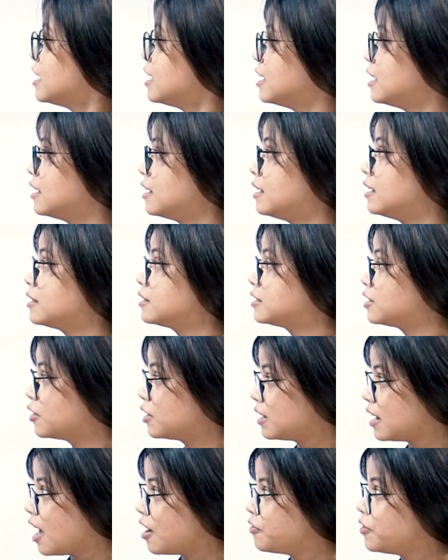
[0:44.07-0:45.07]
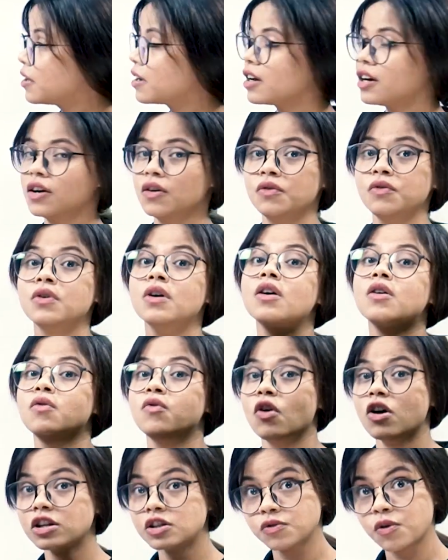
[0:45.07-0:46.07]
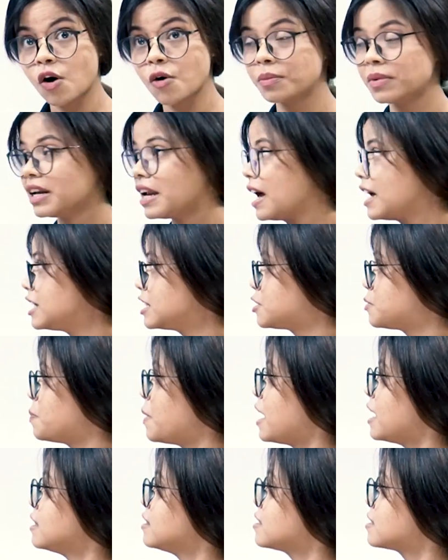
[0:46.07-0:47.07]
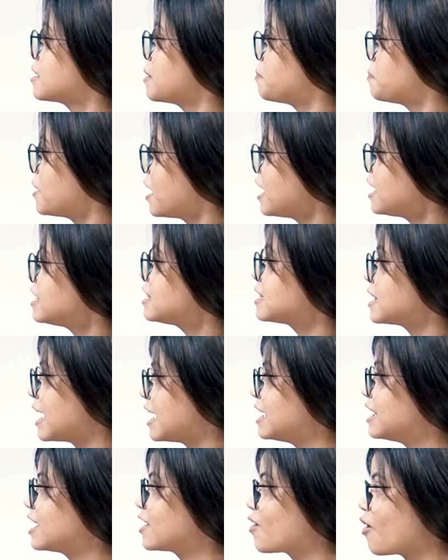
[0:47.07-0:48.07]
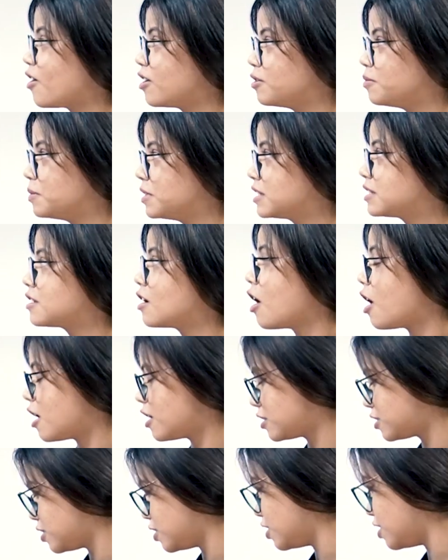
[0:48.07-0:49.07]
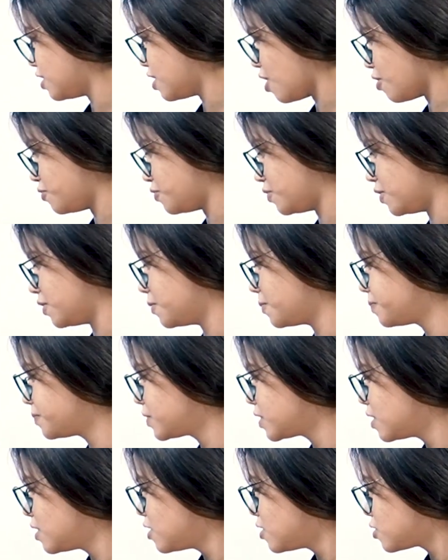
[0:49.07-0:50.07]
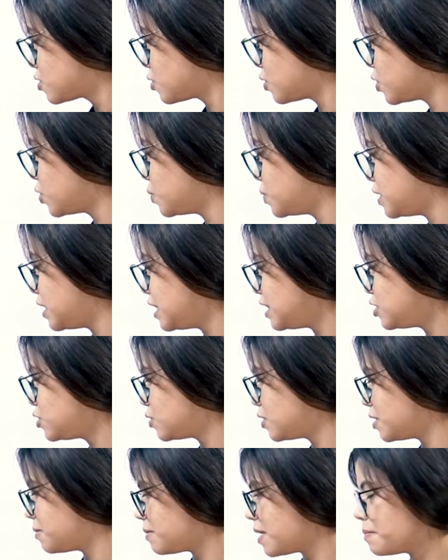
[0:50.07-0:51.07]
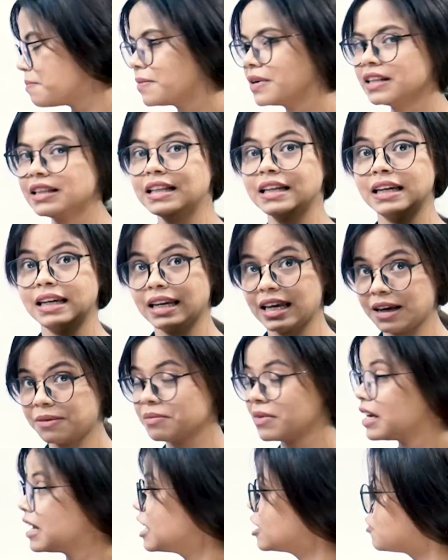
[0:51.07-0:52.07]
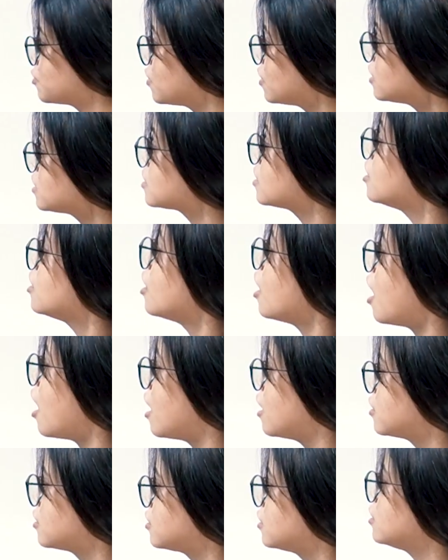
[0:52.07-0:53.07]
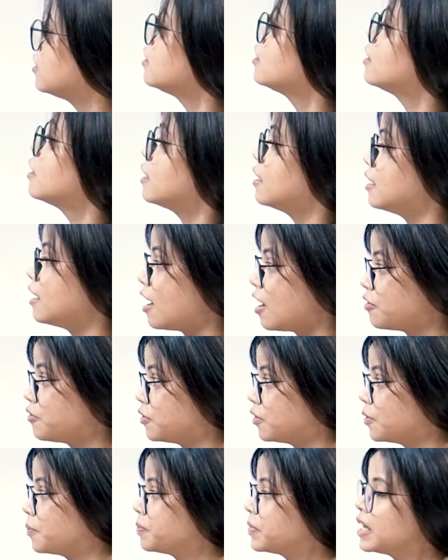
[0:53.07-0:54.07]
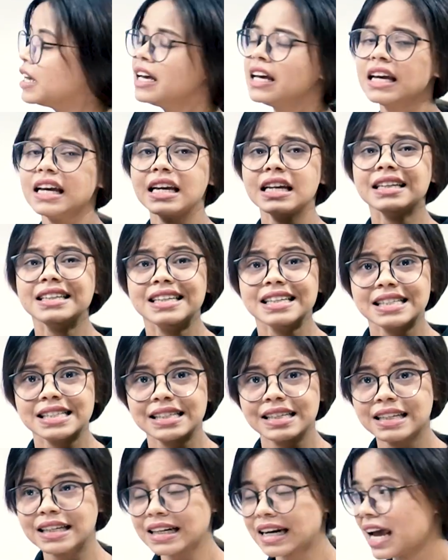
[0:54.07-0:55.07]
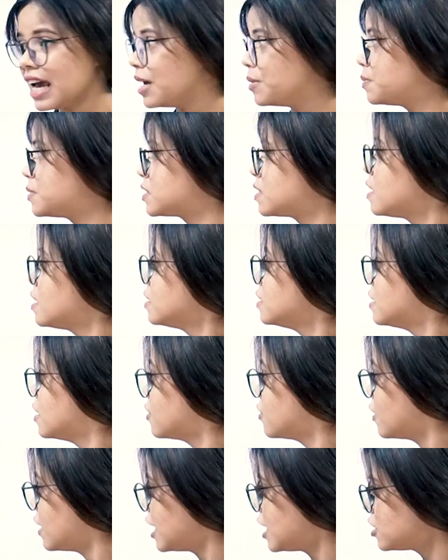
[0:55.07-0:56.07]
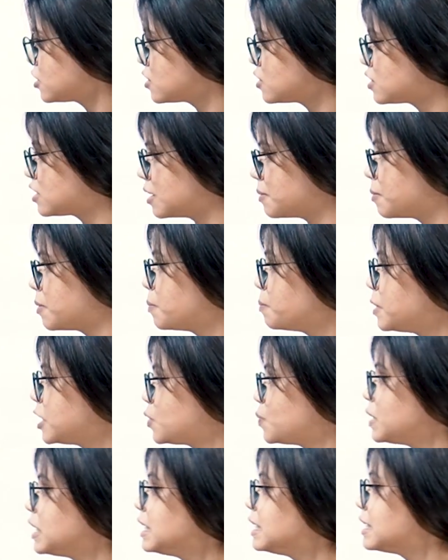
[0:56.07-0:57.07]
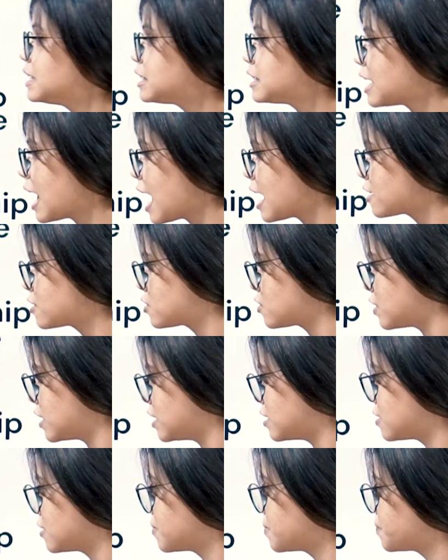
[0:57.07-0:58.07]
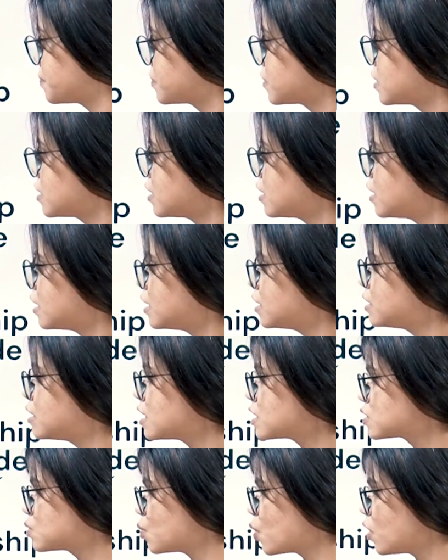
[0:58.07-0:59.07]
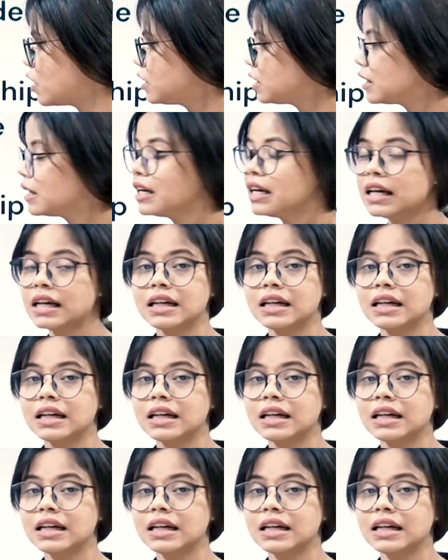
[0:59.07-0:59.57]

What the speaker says: The Laffer curve was formalized by the supply side economist Arthur Laffer. So, you need to remember the name. It was Arthur Laffer. It describes the relationship between tax rate. It does what?